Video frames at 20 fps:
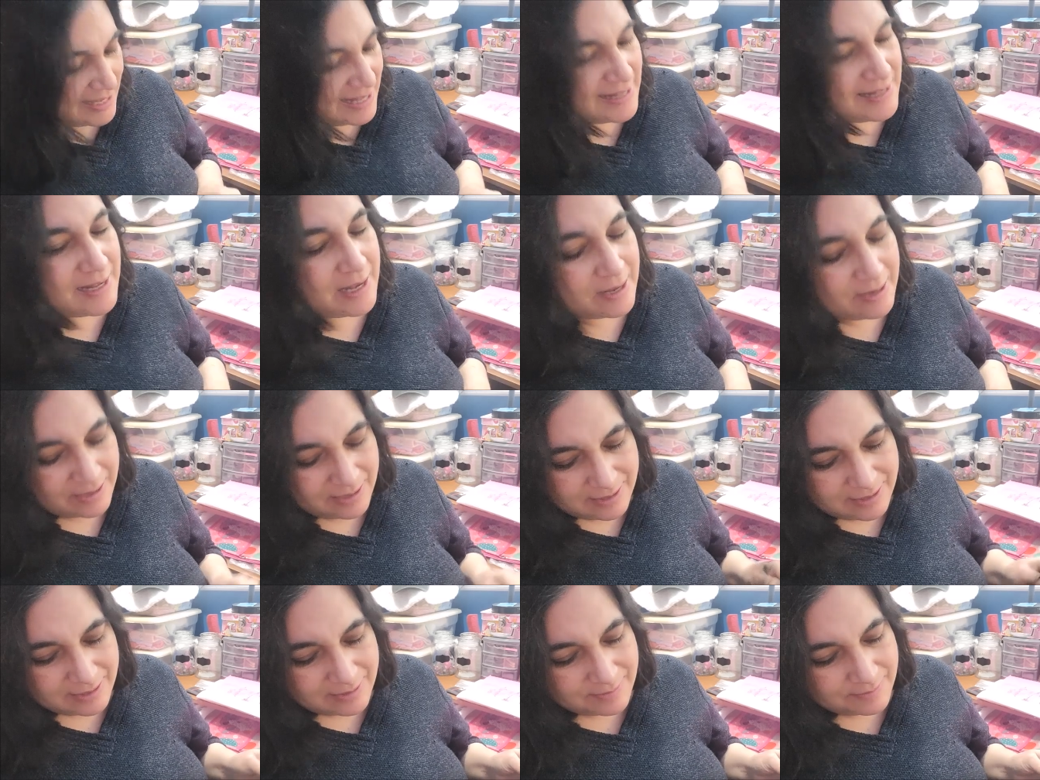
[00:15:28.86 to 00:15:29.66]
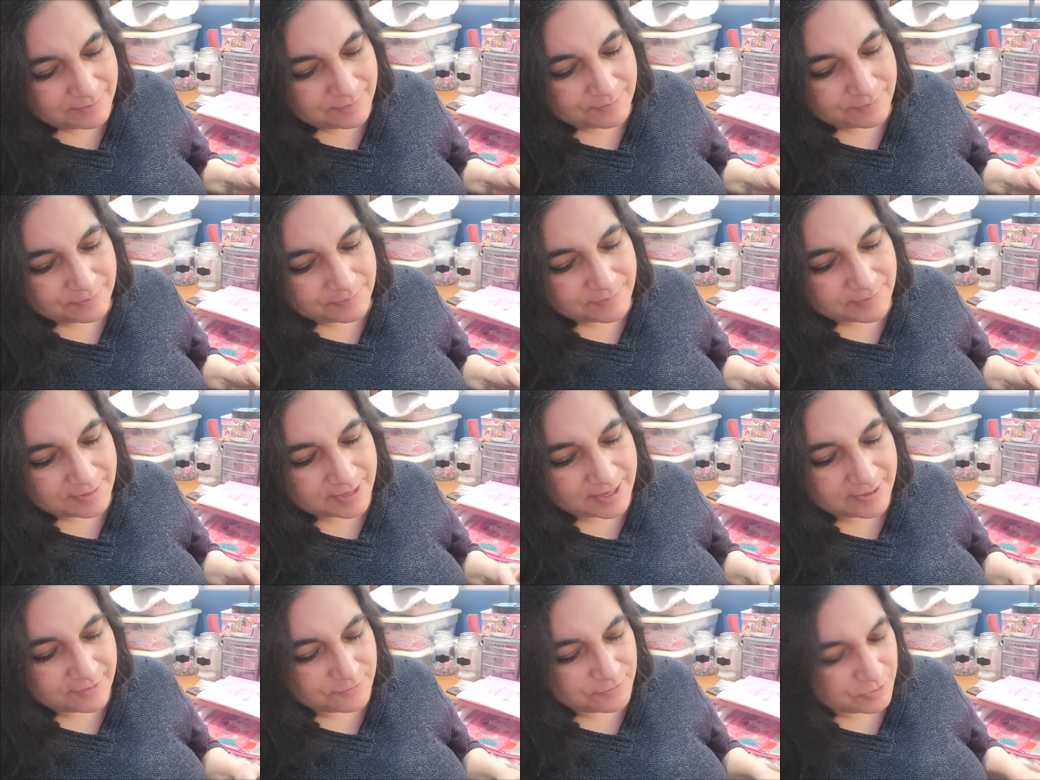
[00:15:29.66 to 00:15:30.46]
and I
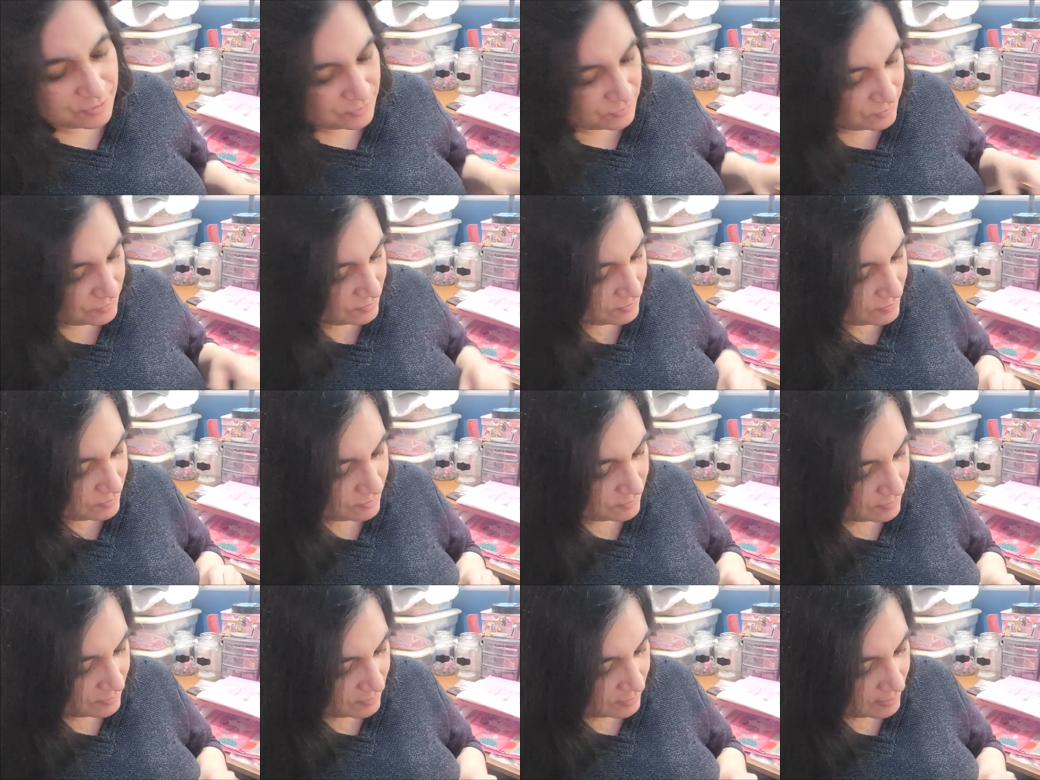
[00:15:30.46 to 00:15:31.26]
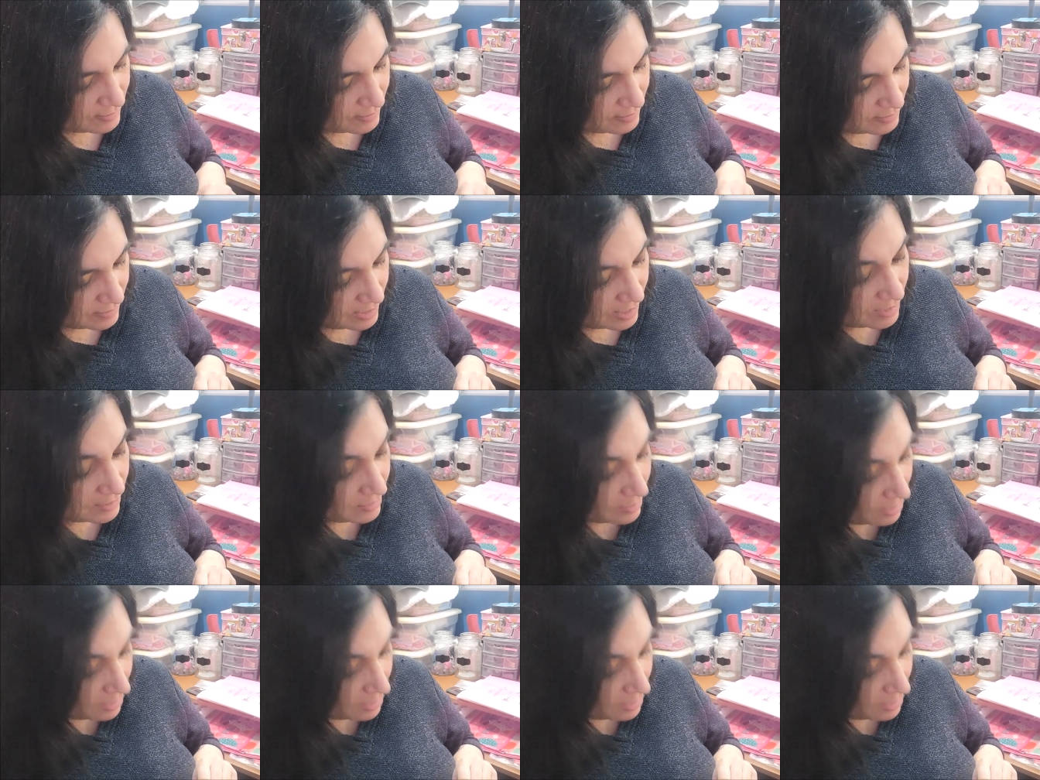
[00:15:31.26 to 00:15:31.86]
gifted a